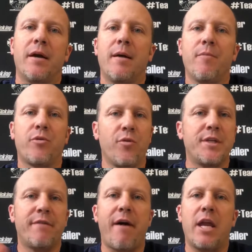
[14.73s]
through
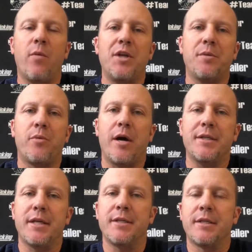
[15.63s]
this evaluation
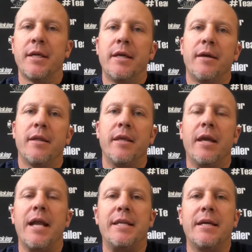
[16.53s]
process. The
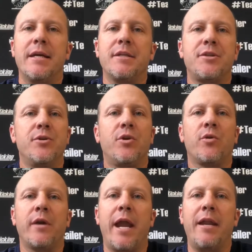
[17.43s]
idea is to
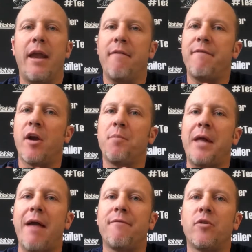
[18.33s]
create a fair
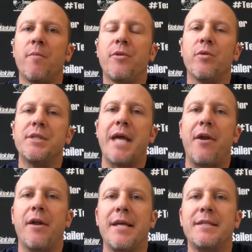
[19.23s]
platform through a
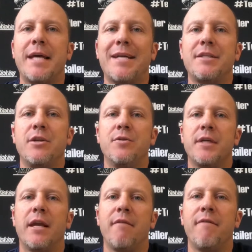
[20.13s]
standardized test
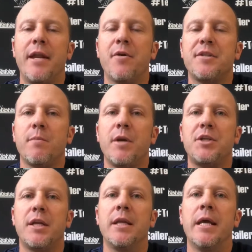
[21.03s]
using a video
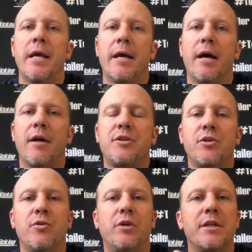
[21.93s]
submission
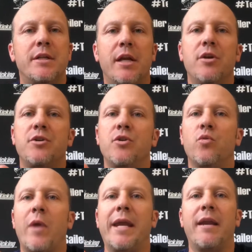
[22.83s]
to continue to
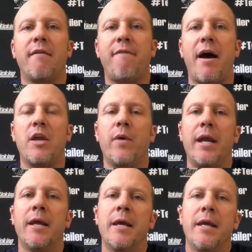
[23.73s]
rank and
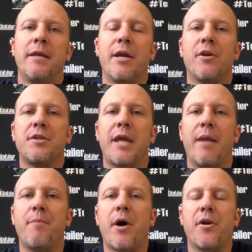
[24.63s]
evaluate kickers
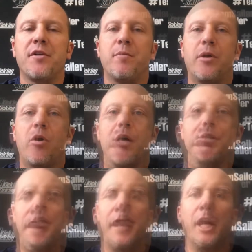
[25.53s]
and punters from across
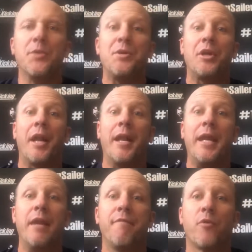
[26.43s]
the country. Here's what you're going to
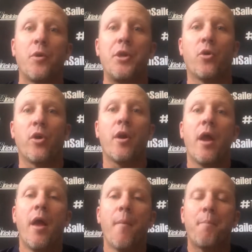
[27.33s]
need for your
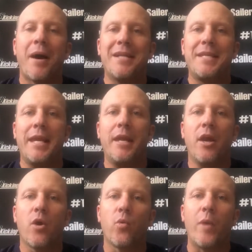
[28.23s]

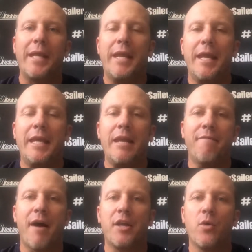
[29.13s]
punting ranking
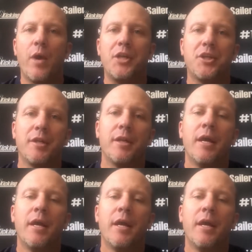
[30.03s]
evaluation.